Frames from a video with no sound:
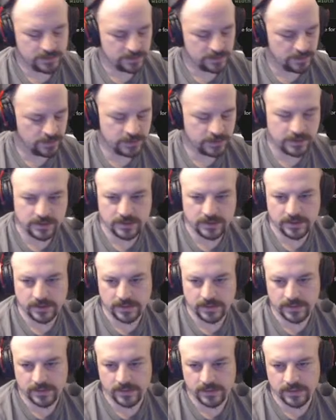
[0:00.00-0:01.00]

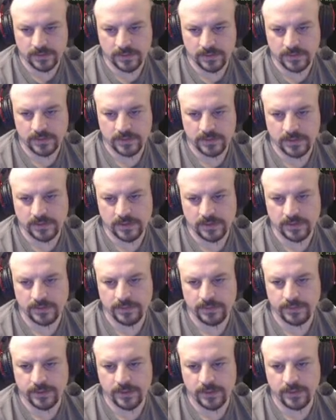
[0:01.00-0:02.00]
window,
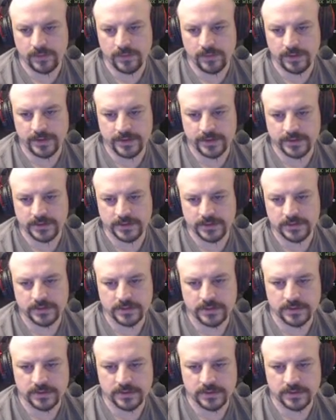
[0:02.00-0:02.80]
bone list.